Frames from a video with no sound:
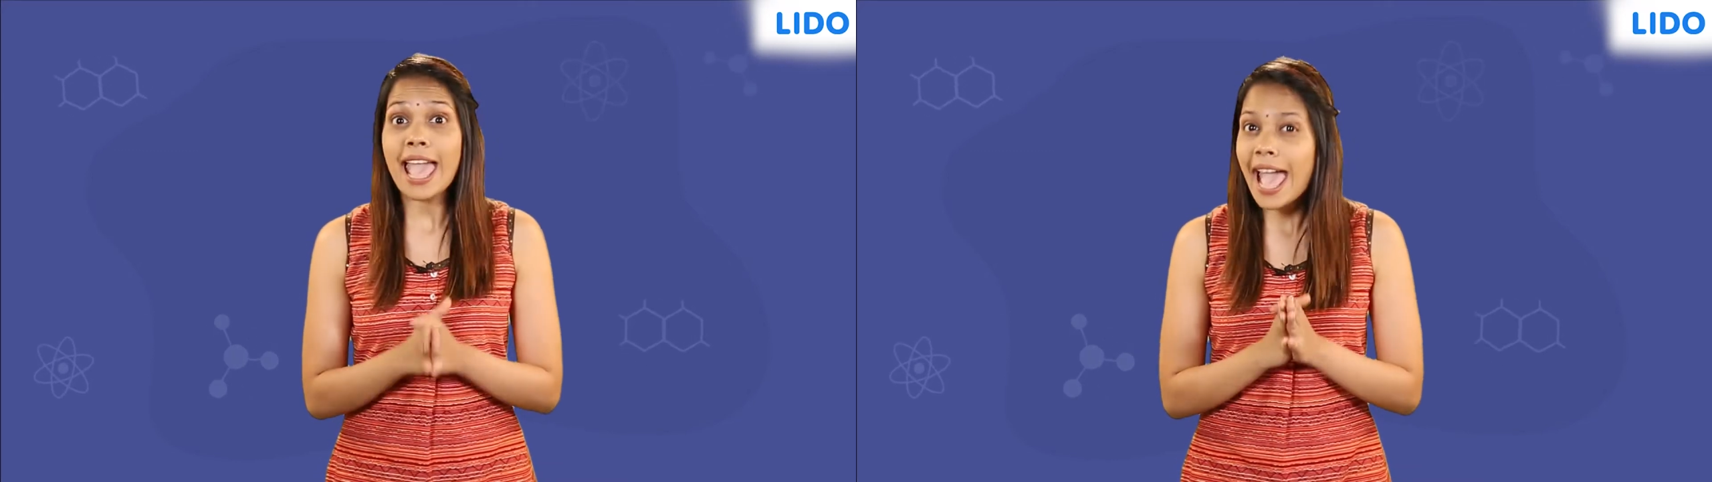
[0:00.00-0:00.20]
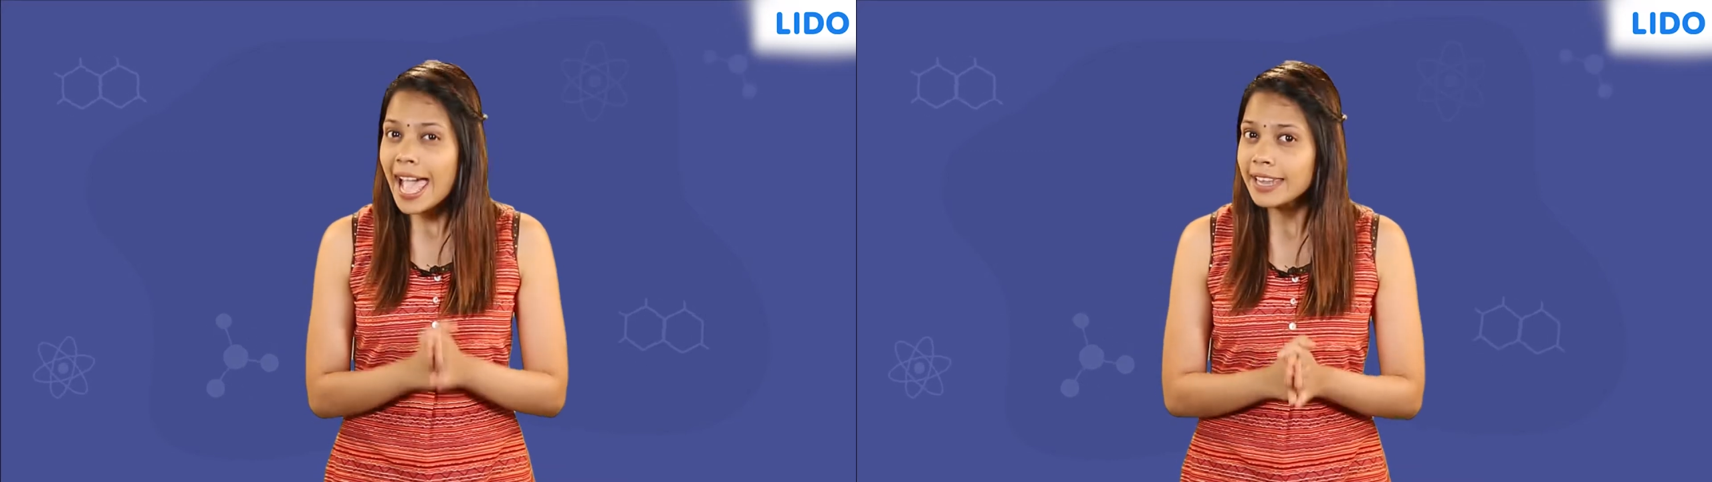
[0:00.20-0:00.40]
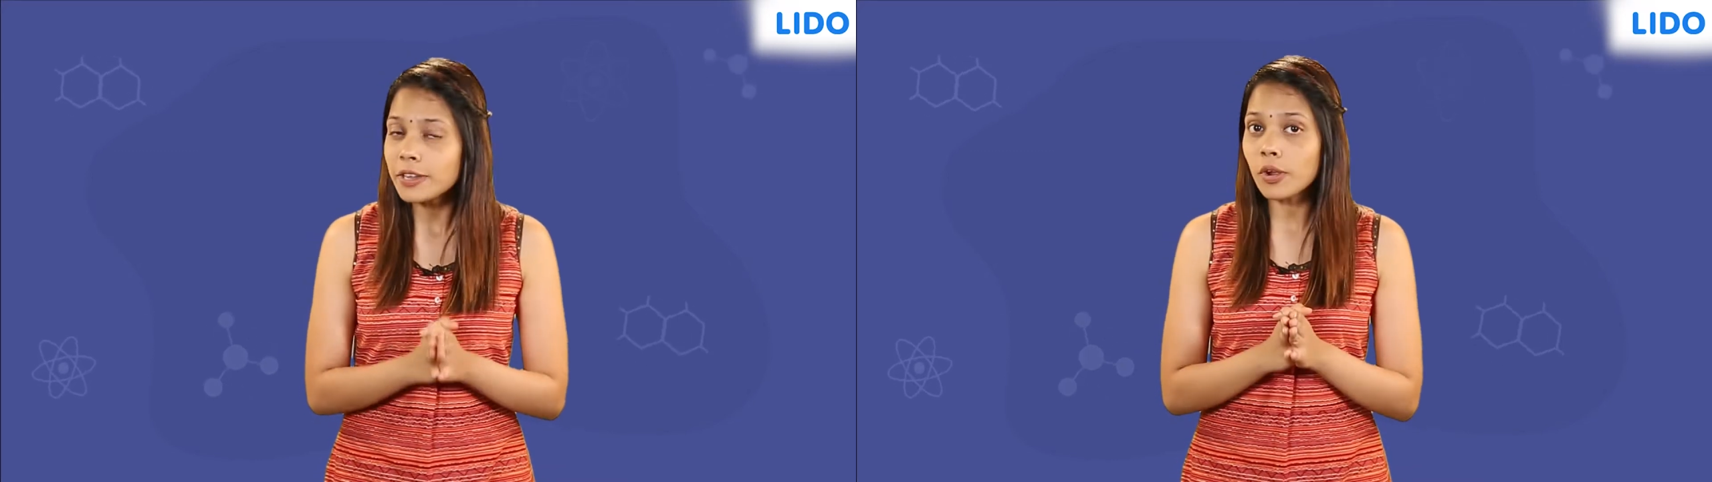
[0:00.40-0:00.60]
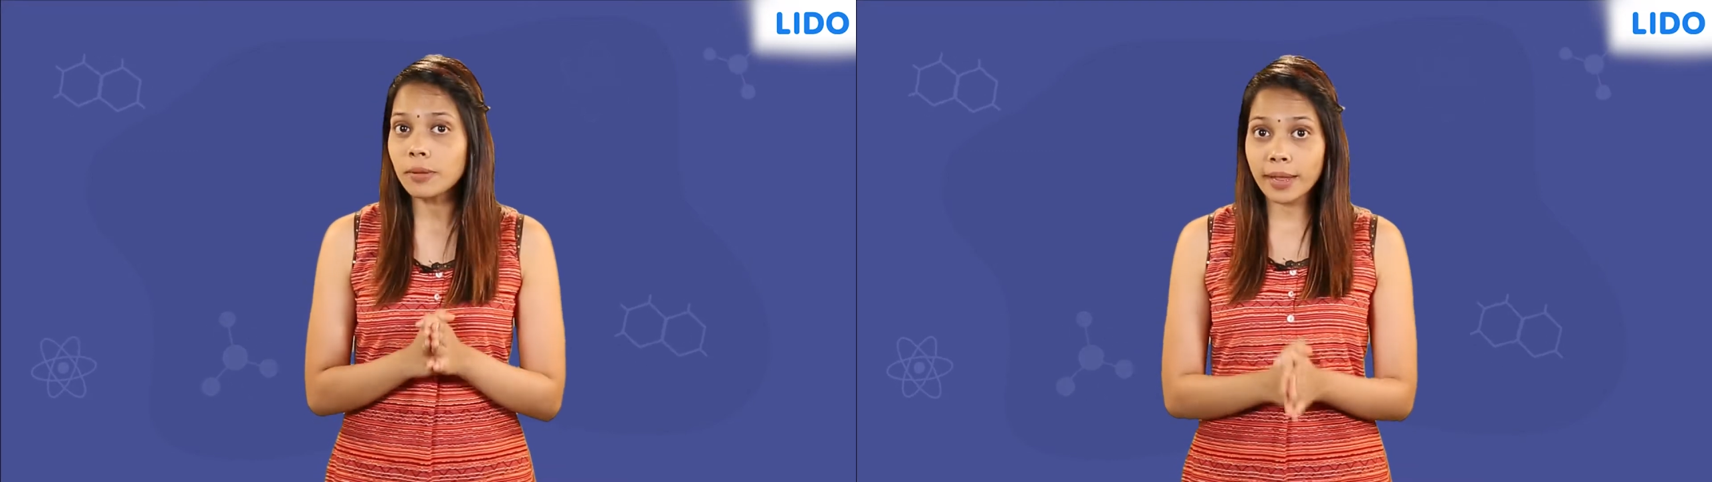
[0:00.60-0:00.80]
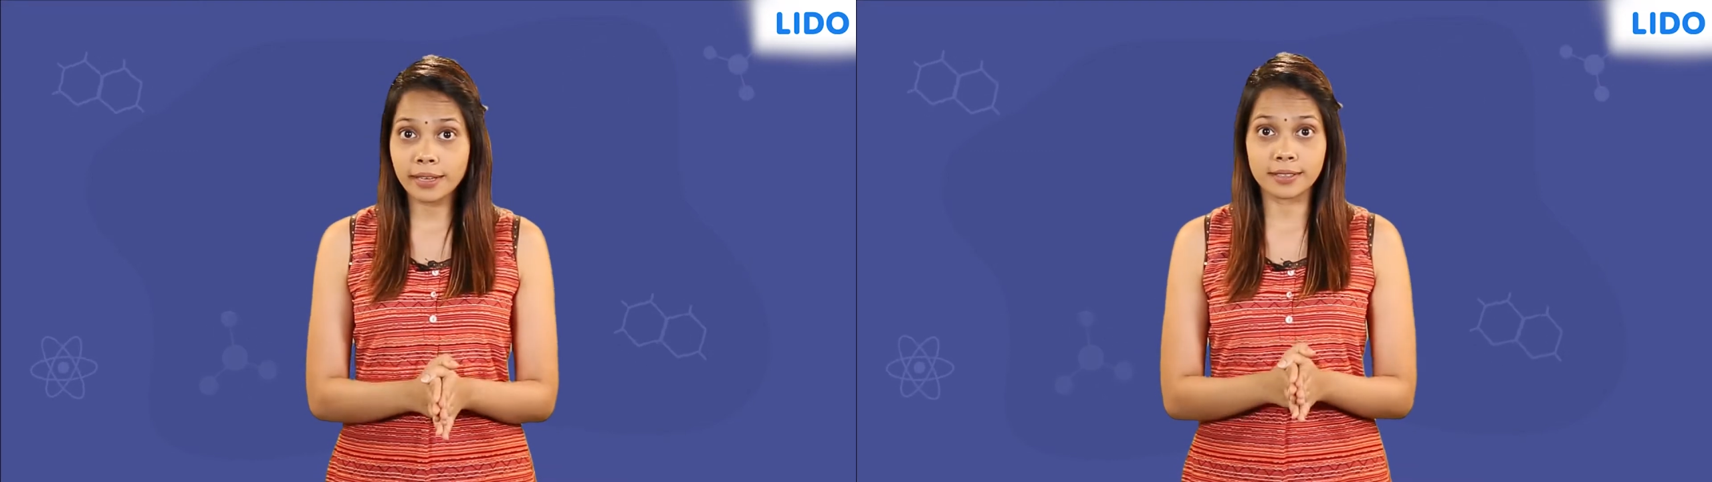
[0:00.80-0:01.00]
and
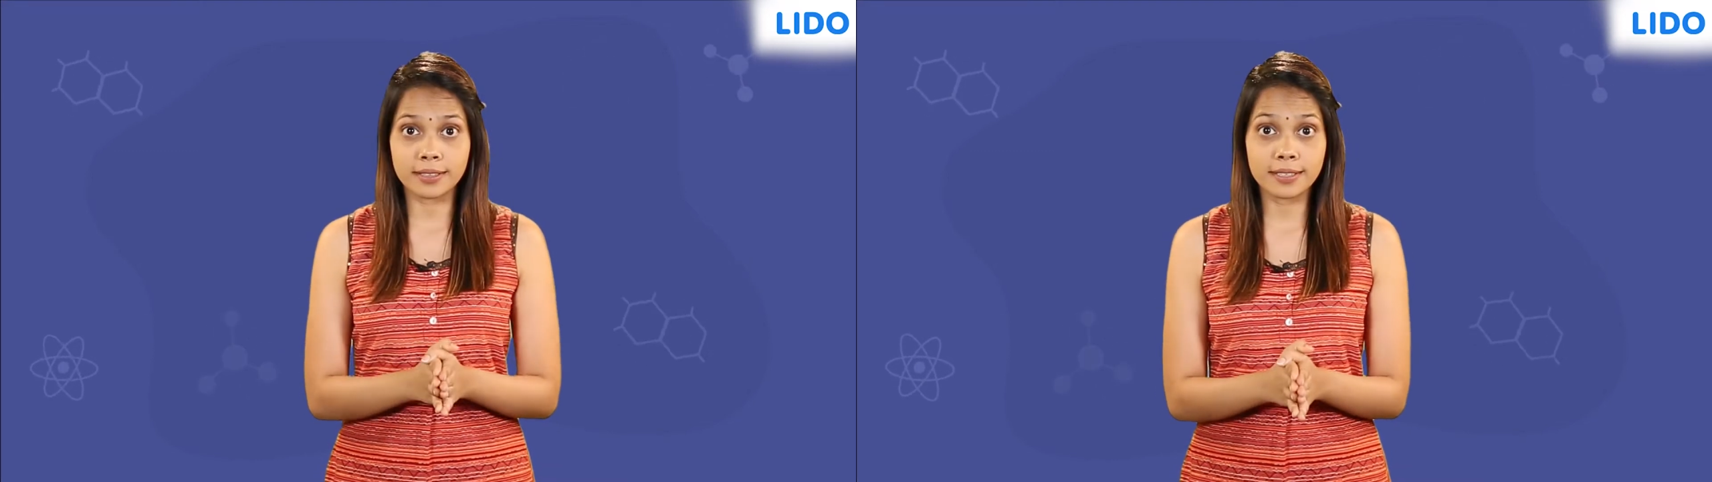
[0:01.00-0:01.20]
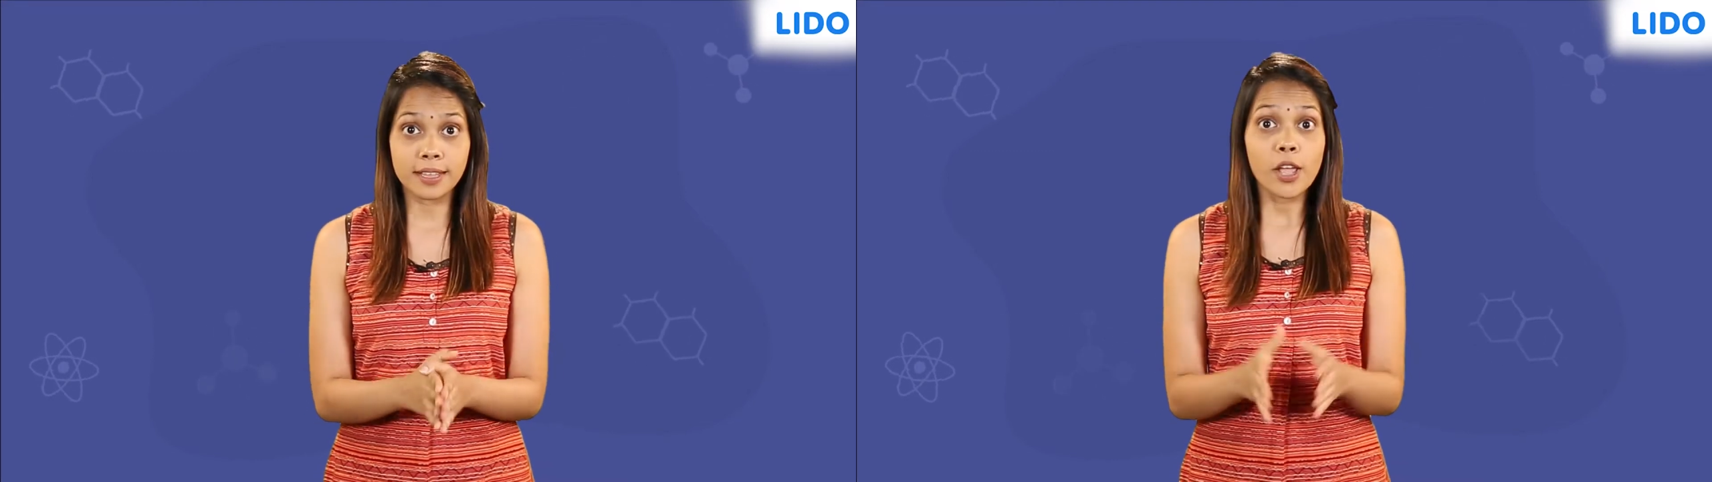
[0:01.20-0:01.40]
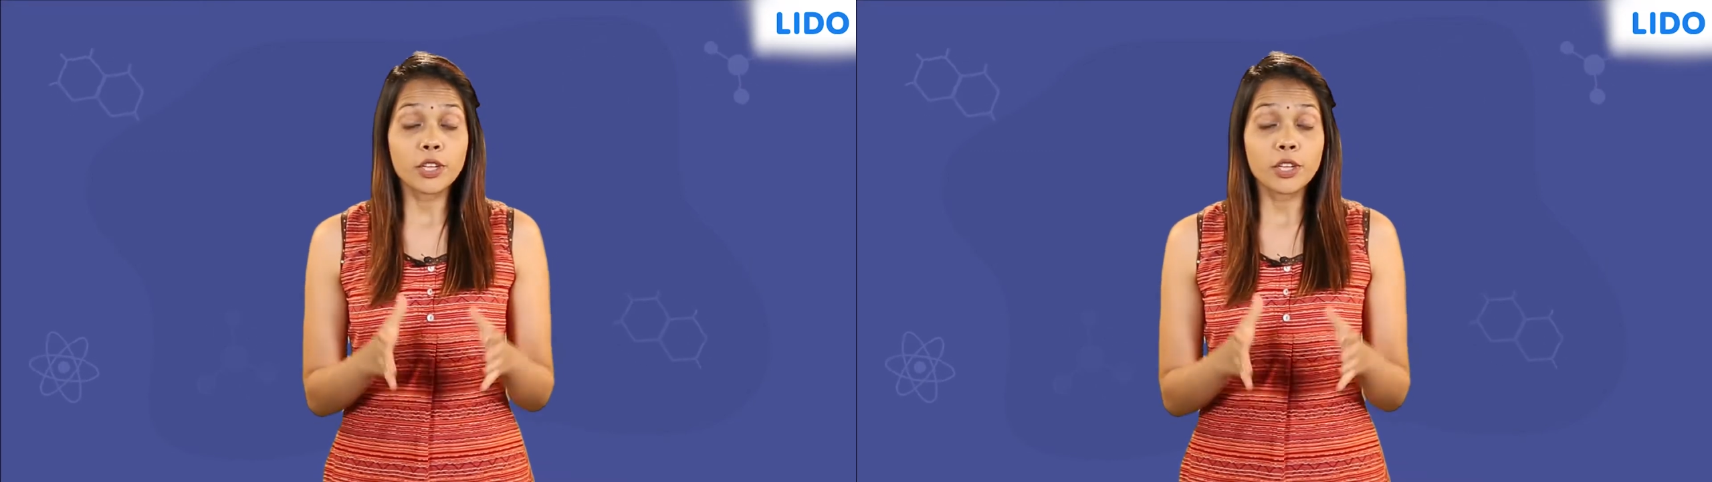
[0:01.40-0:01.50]
non-metals